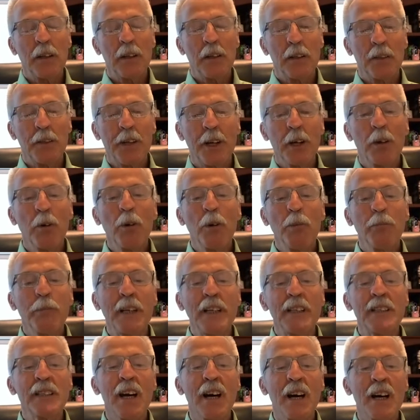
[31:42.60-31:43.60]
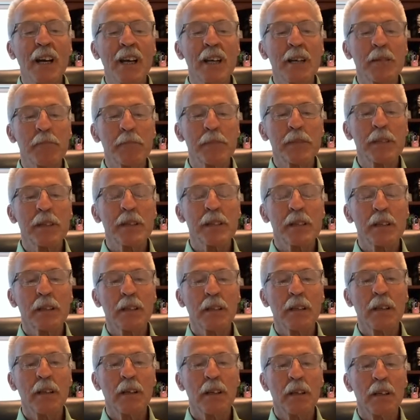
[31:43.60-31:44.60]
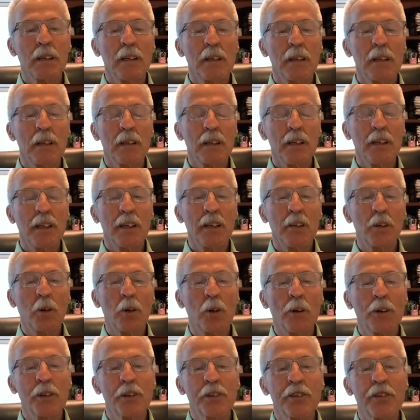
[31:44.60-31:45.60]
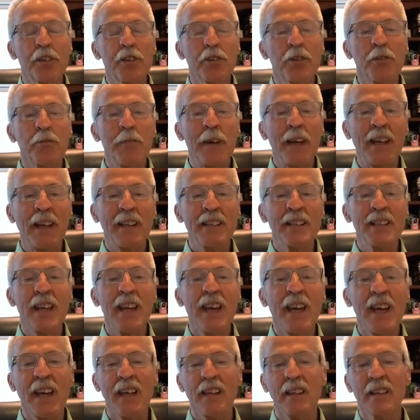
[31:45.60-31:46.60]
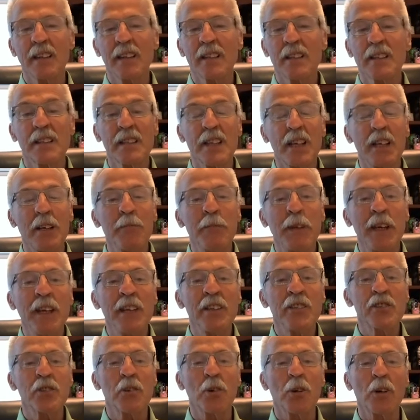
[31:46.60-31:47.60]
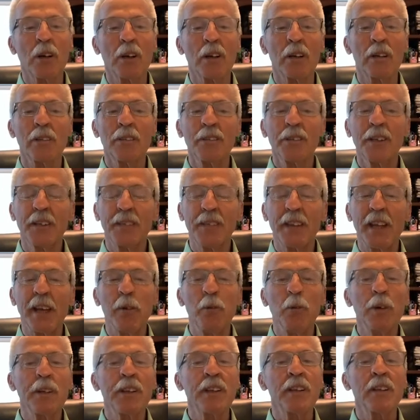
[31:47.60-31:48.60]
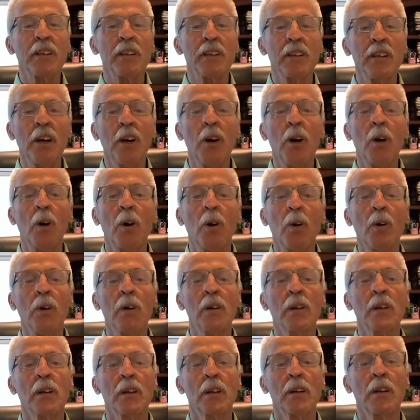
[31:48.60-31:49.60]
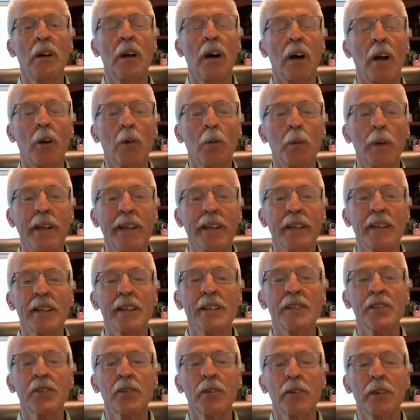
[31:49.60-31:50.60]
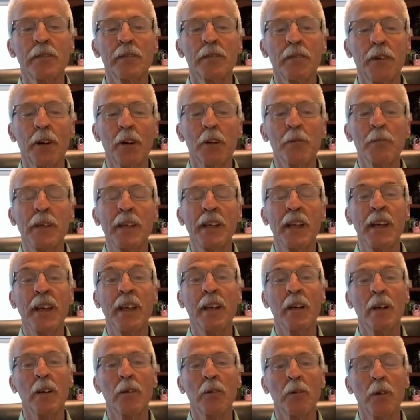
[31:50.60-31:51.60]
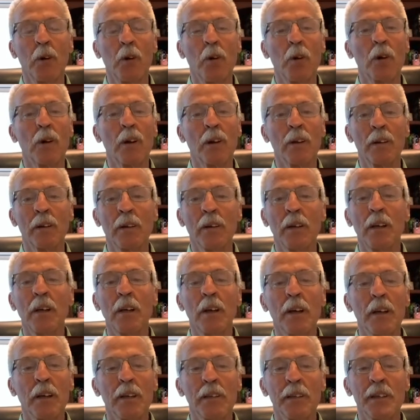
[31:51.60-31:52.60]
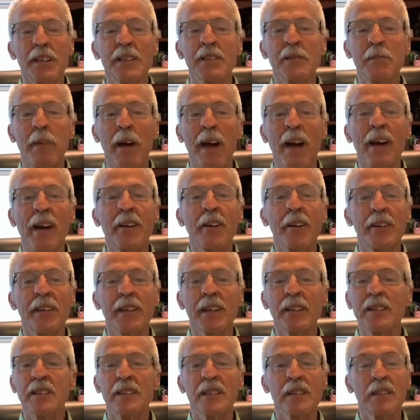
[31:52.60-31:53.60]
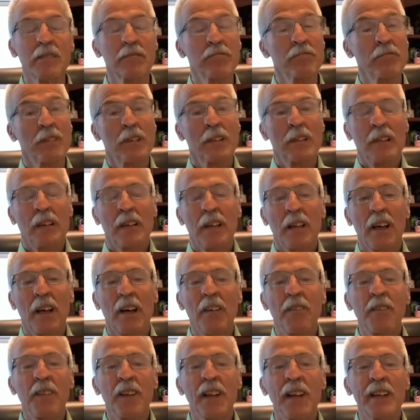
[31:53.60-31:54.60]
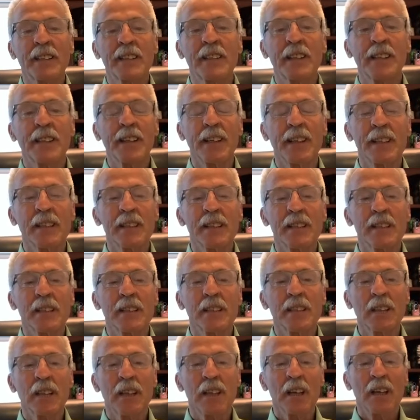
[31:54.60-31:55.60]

there will be times in order to maintain this image or that they wouldn't know our weakness or infirmity or or this matter that's afflicted us,